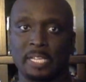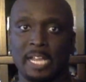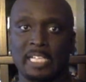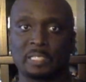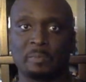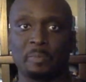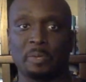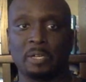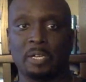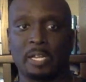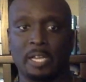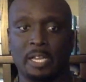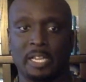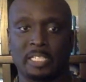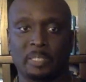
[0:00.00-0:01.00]
As, a, uh,
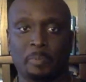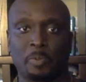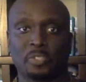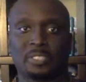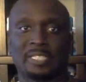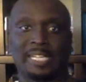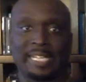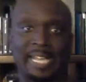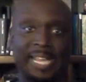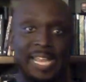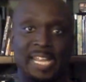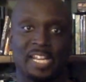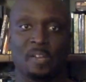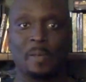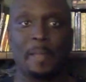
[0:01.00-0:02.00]
as opposed to like a
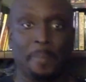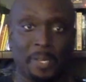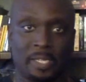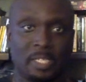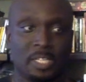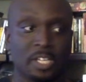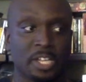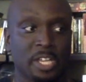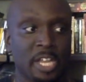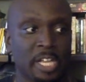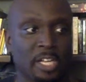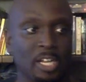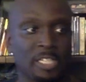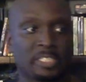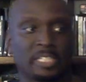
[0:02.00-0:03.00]
hitting weapon,
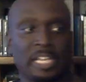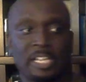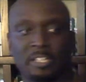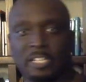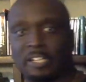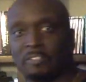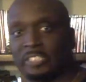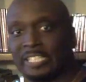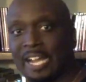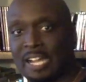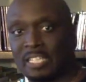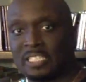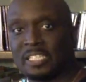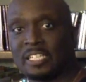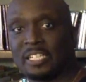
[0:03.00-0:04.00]
because it, it
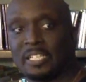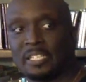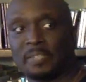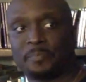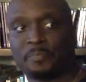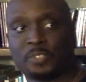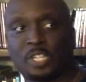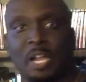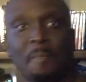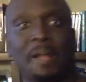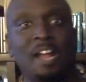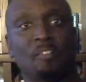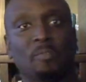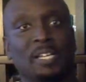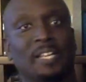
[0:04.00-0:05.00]
does come
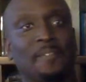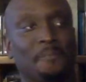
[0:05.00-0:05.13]
out really